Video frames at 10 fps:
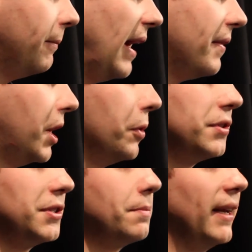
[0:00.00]
then I
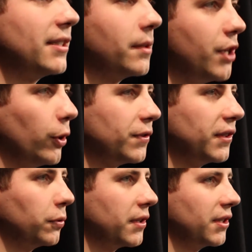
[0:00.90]
also just made some notes
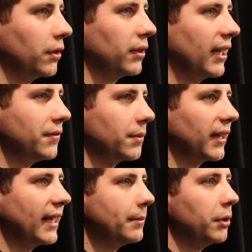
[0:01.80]
in order to give some
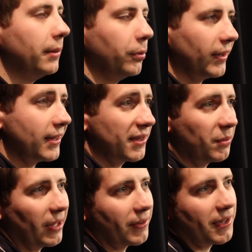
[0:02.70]
key bullet points as
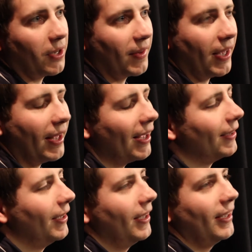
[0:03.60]
well, so that
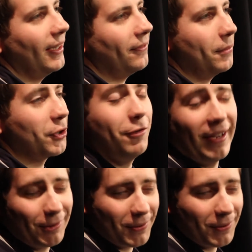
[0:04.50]
if the moderator or